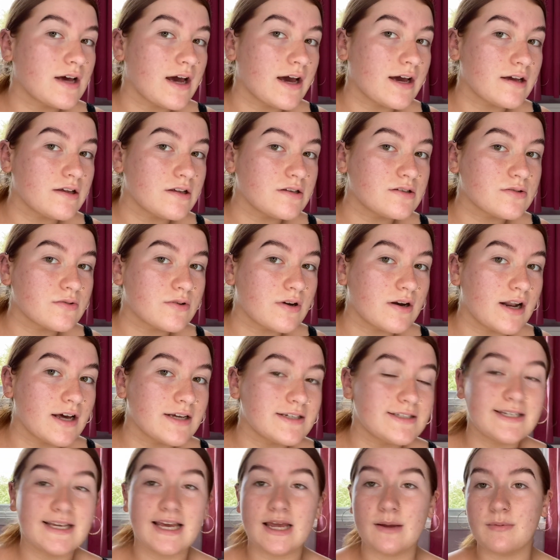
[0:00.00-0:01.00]
I sort of like
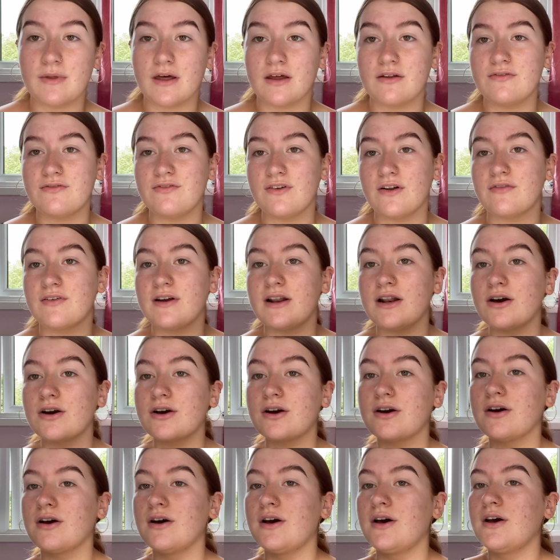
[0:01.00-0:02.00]
to keep that fluffy
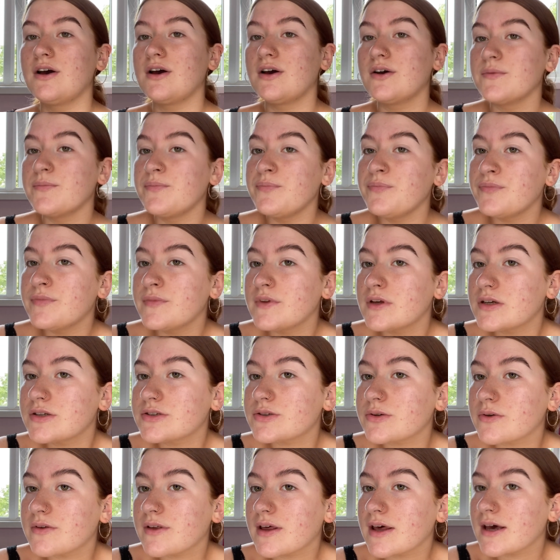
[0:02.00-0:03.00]
look.
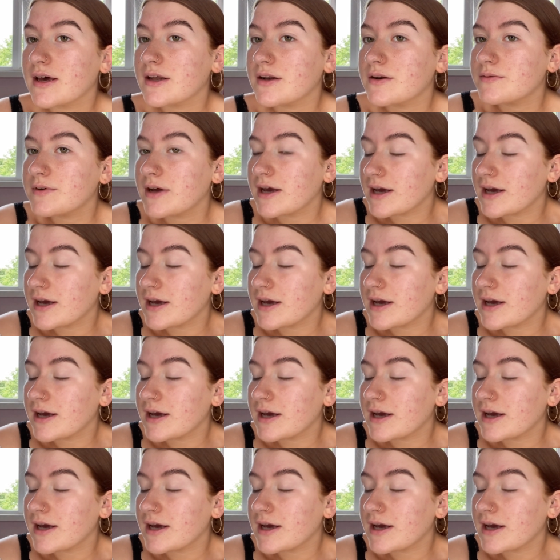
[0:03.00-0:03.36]
So then